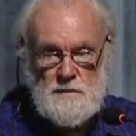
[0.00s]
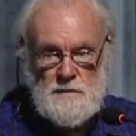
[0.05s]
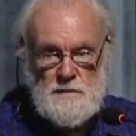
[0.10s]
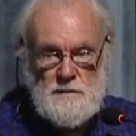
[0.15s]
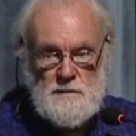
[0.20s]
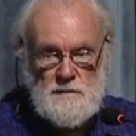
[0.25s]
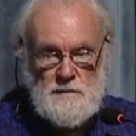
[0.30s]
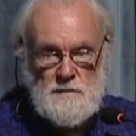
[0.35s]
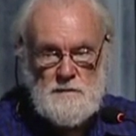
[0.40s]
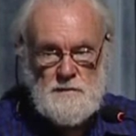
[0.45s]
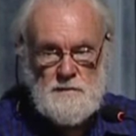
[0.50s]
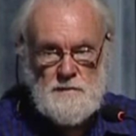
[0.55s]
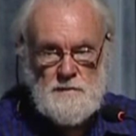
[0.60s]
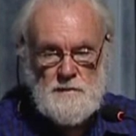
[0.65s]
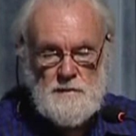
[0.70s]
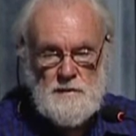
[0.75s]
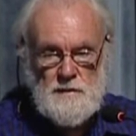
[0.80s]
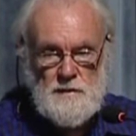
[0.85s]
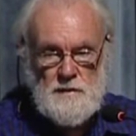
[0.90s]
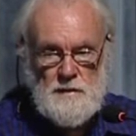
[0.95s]

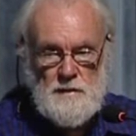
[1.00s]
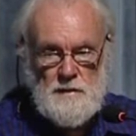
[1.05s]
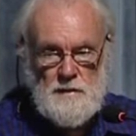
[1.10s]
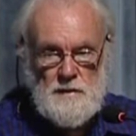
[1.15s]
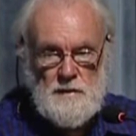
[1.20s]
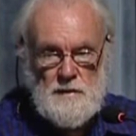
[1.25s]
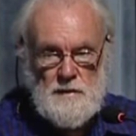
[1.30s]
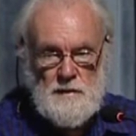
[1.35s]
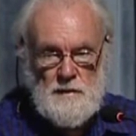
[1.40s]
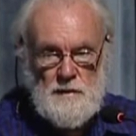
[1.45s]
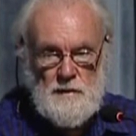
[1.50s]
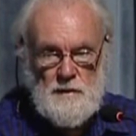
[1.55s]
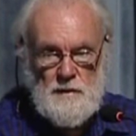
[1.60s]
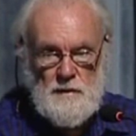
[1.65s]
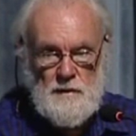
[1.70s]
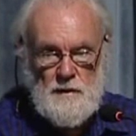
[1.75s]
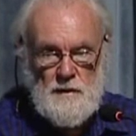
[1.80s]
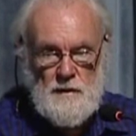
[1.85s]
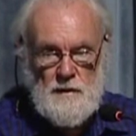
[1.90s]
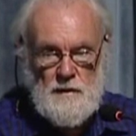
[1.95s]

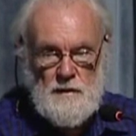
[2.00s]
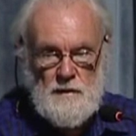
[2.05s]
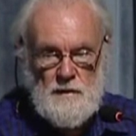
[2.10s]
Nothing is said.